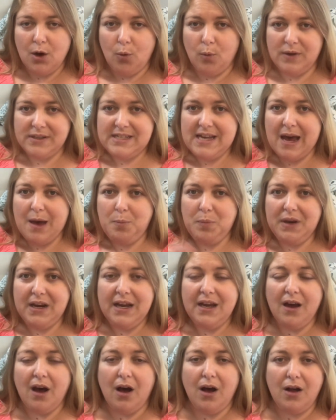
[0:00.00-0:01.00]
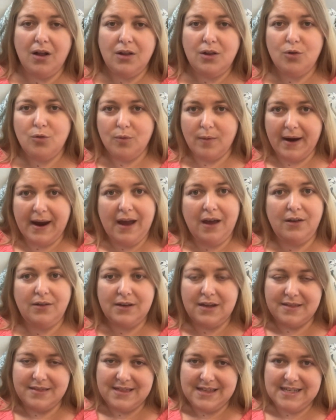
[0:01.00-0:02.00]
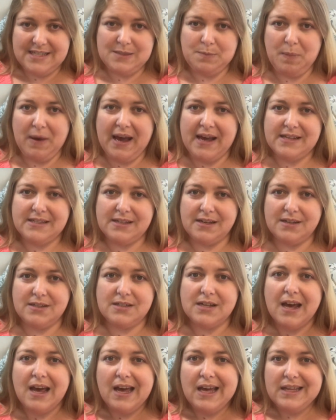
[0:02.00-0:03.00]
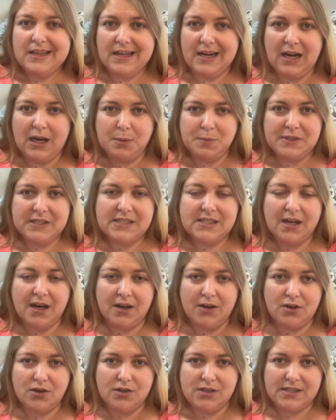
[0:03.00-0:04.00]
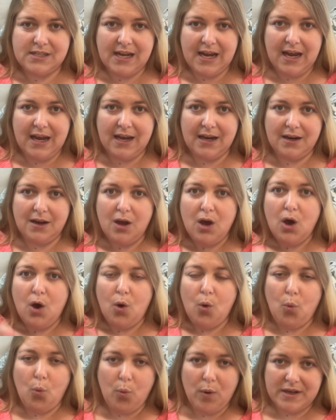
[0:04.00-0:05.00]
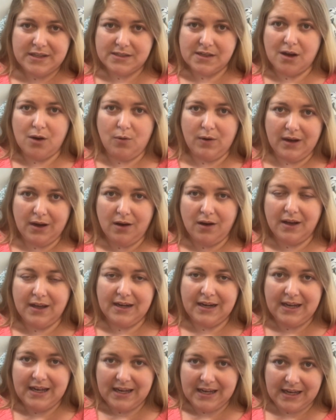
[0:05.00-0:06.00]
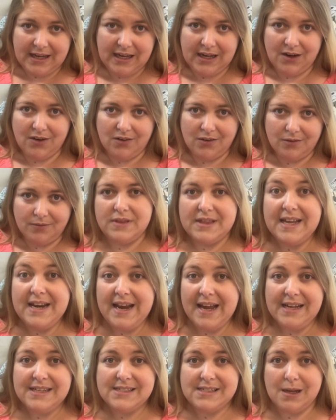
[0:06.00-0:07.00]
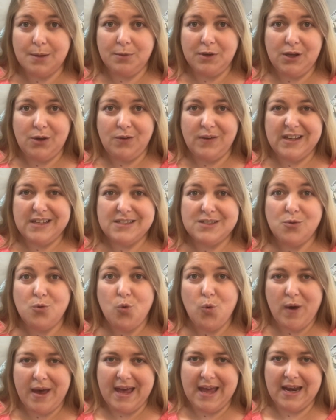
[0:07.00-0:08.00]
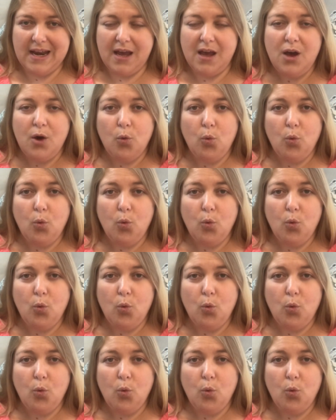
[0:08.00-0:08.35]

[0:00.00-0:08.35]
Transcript: What's happening all around this passage that helps us to understand what's going on here? The next W is when.